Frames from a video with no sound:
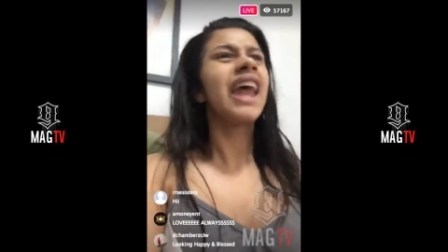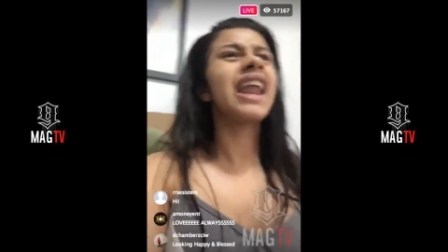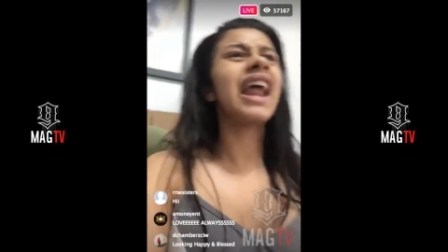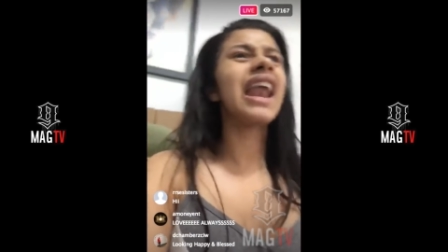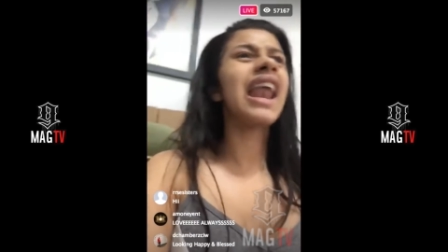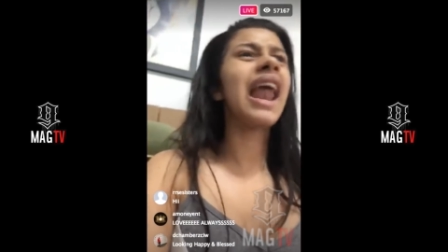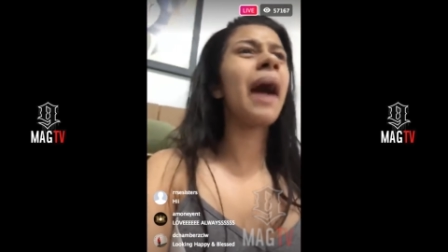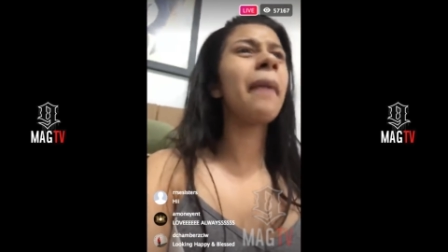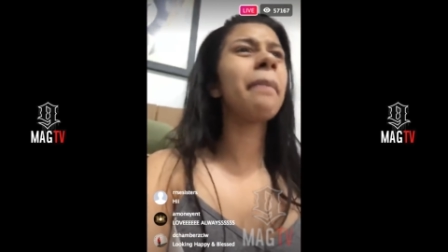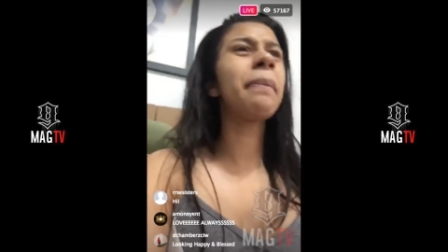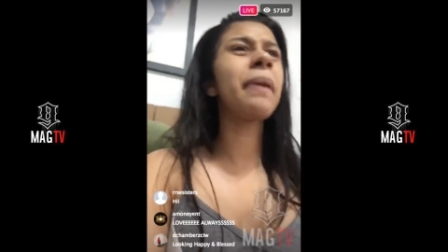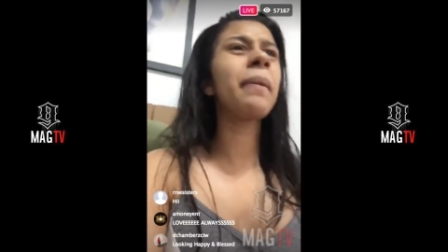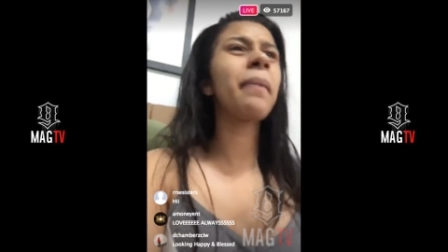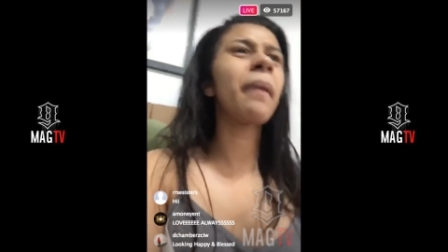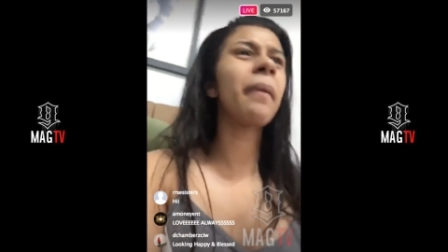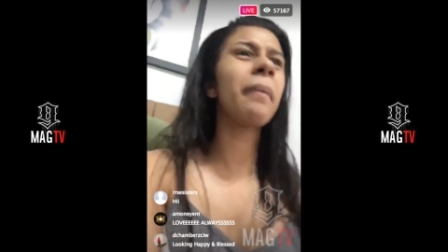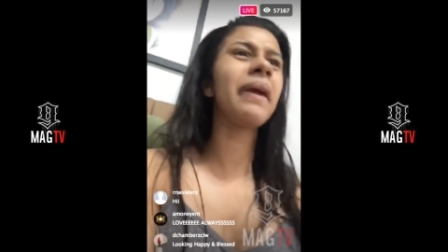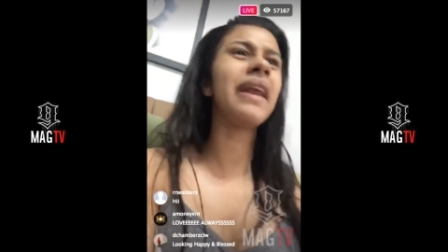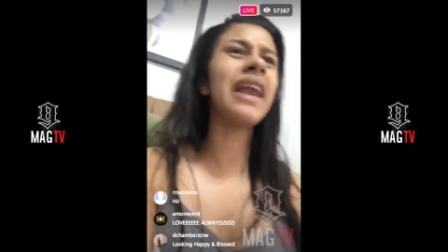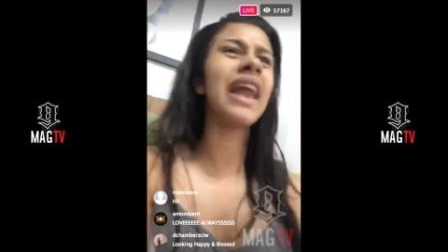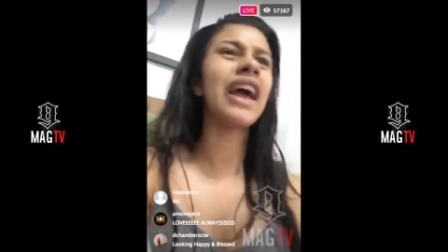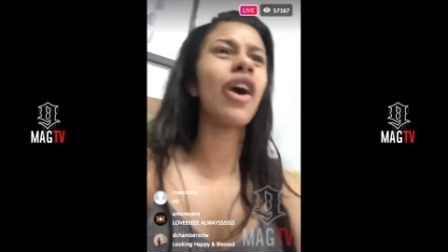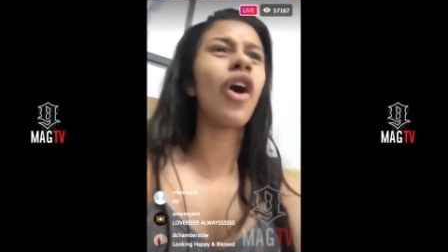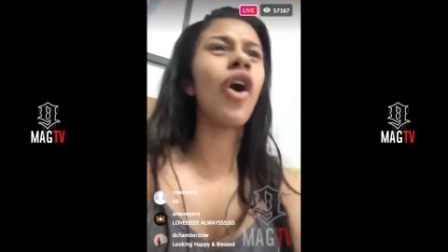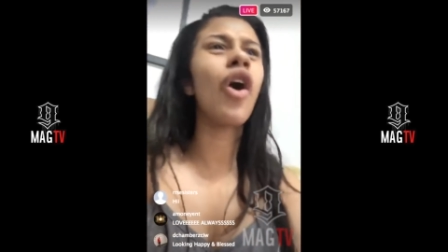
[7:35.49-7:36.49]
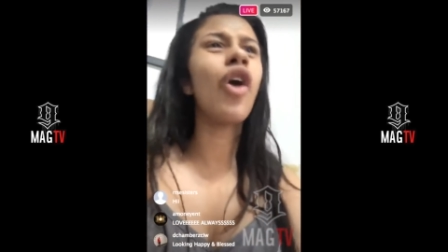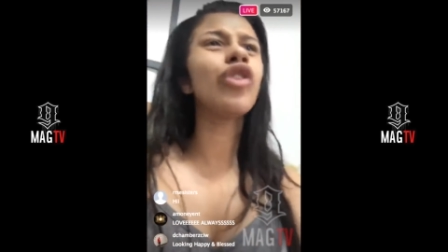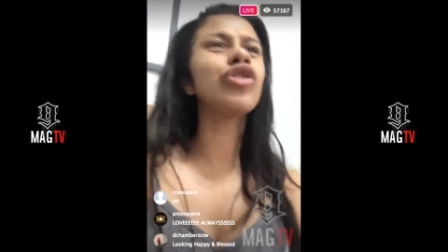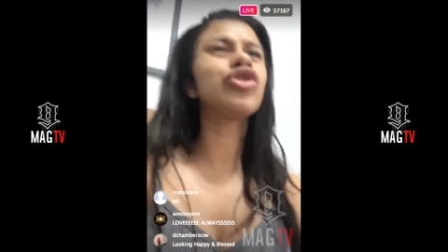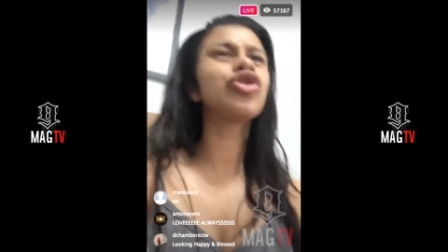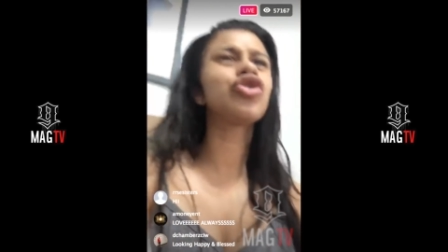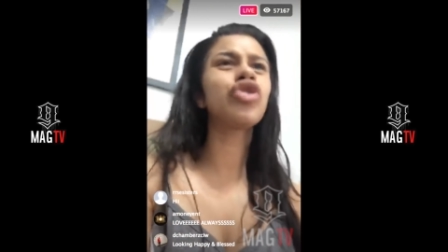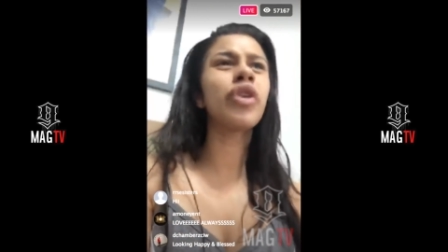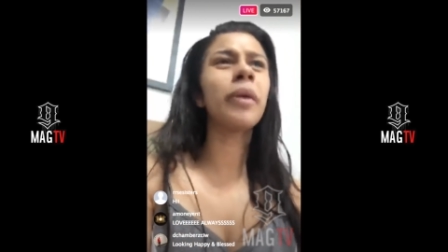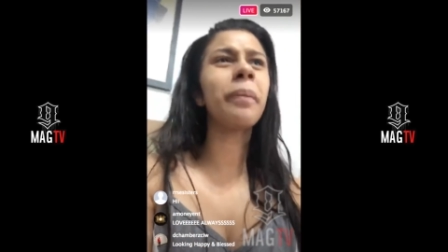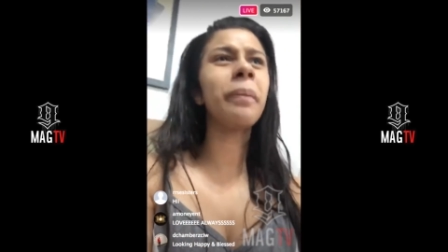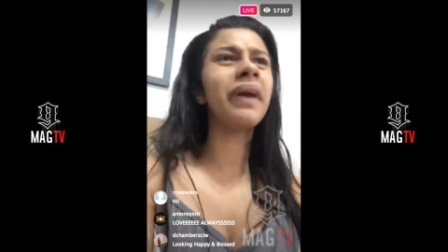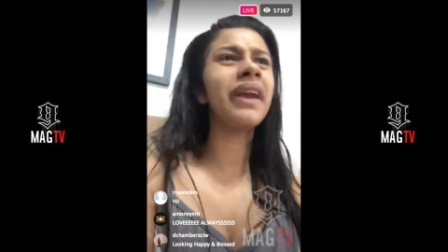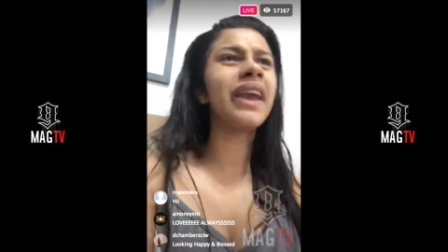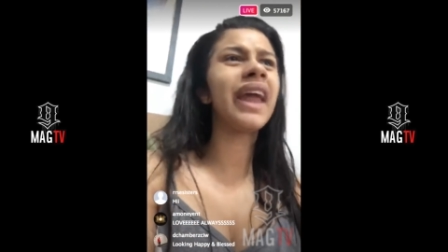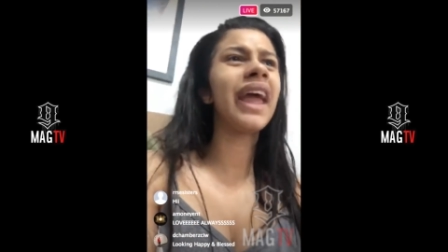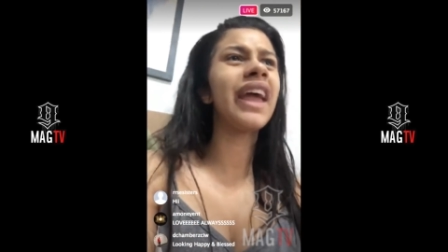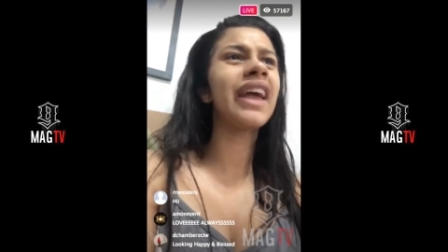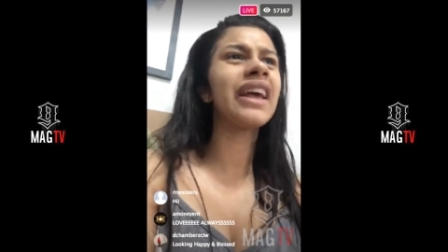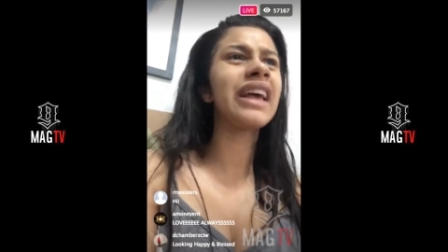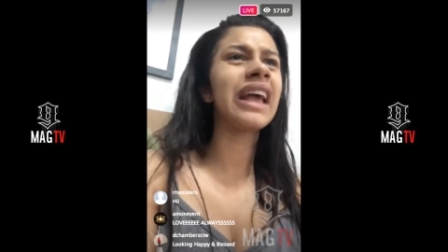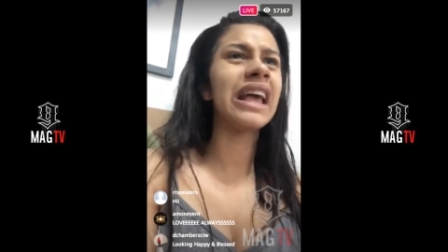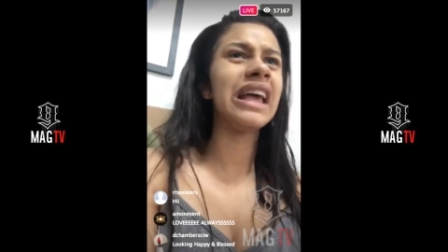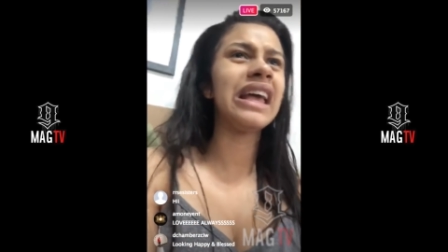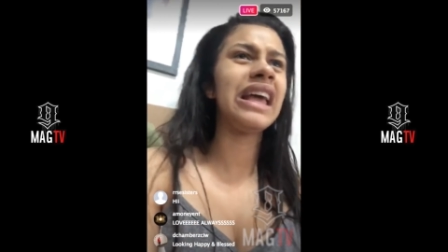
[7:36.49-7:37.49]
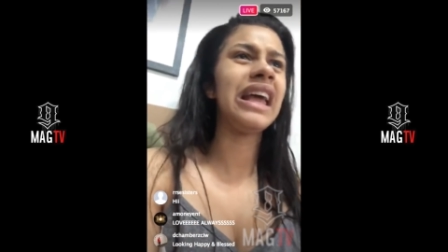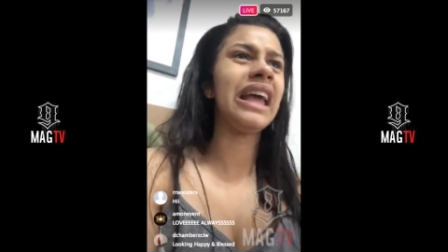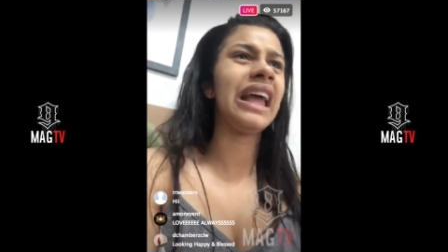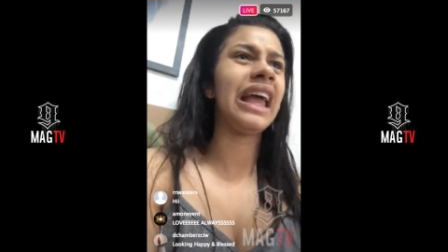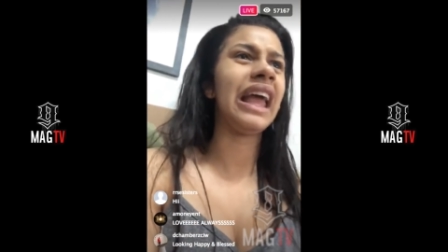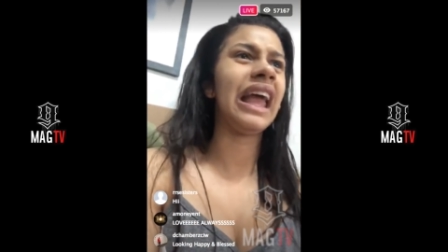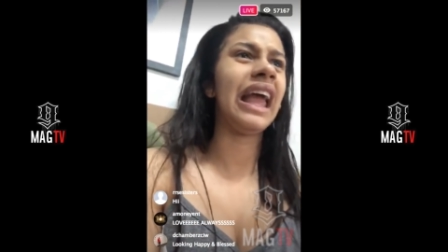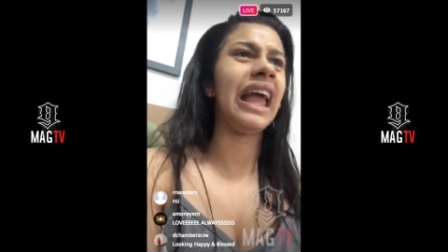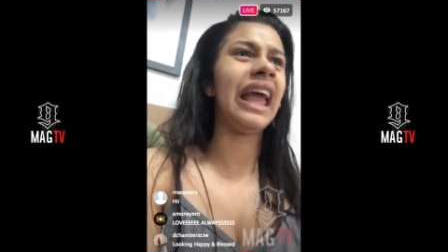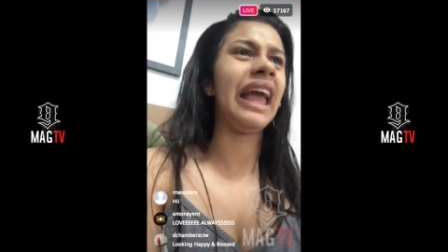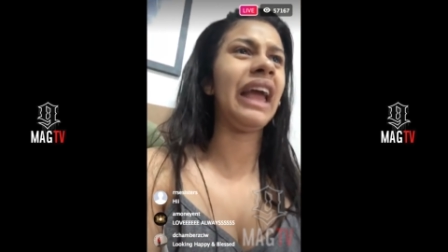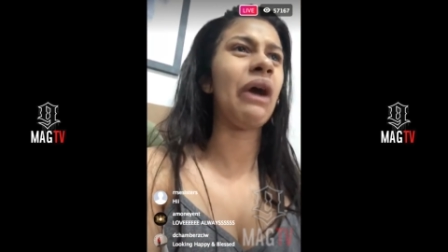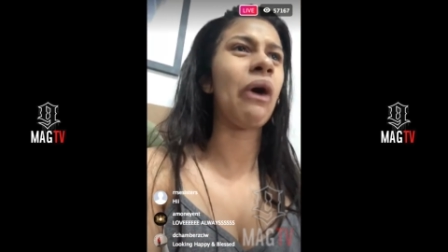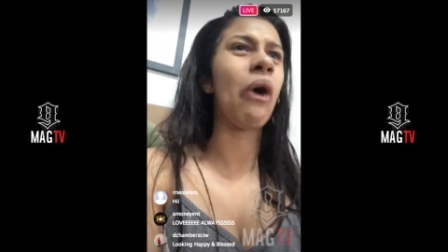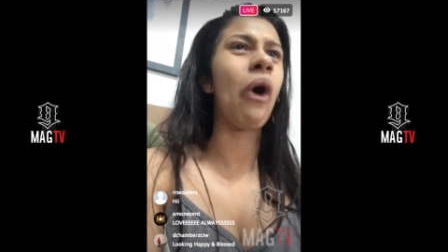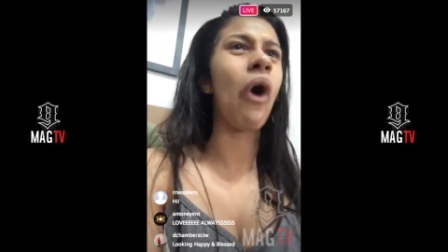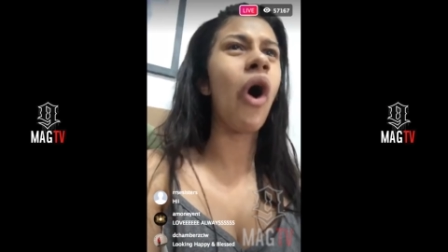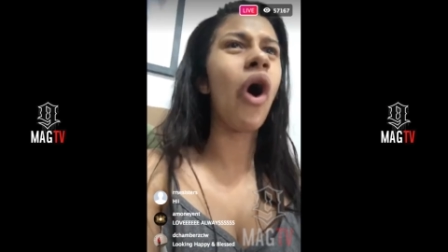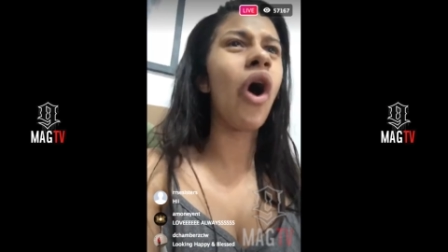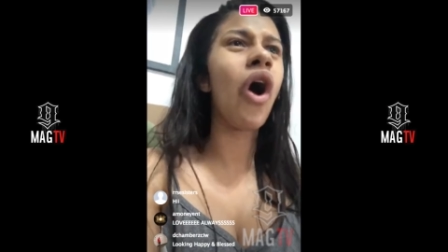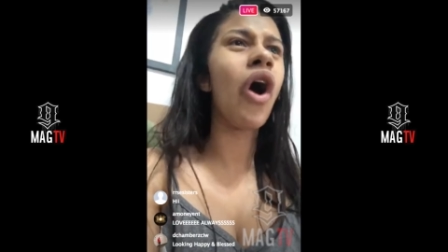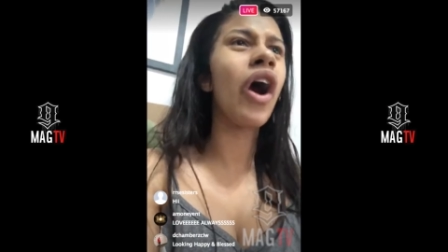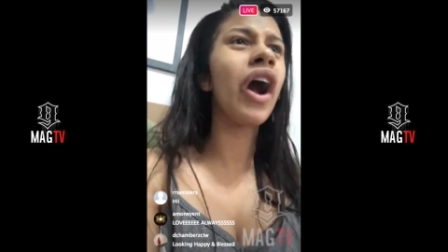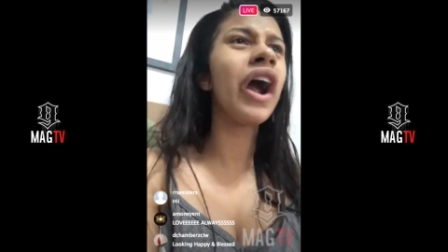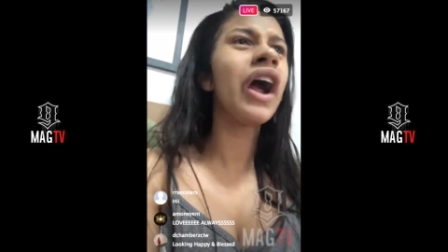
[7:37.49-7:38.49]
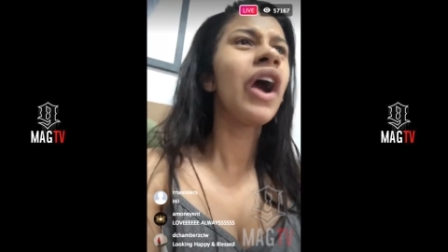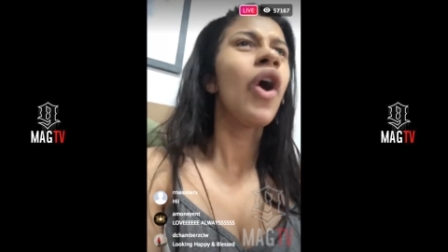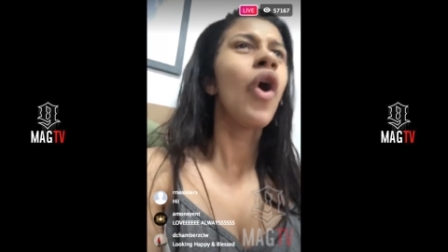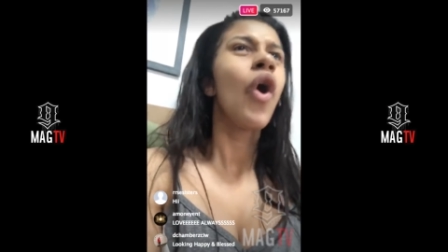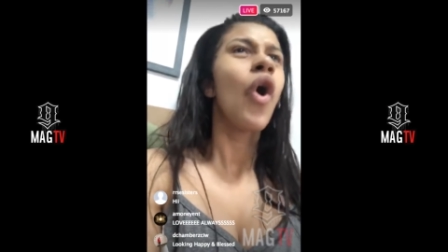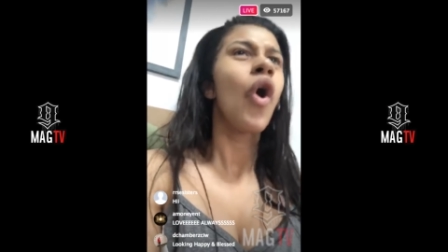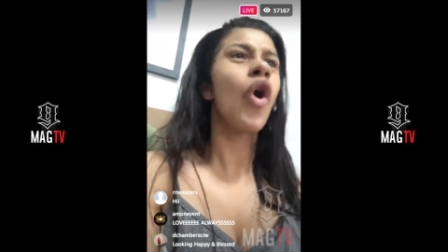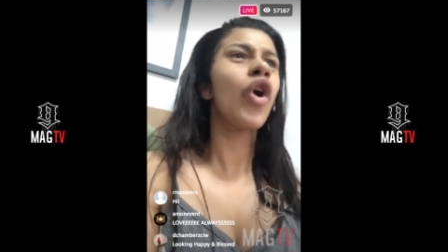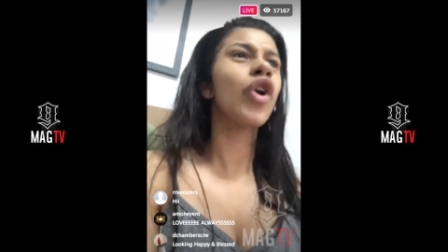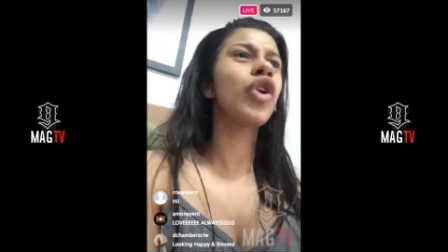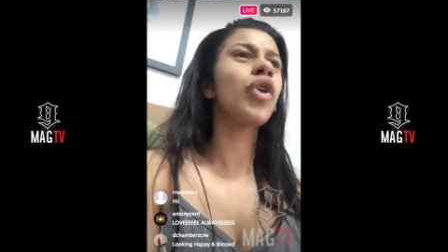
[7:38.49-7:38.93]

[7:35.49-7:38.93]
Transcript: And a lot of people be like, oh, stripping ain't, ain't, ain't hard.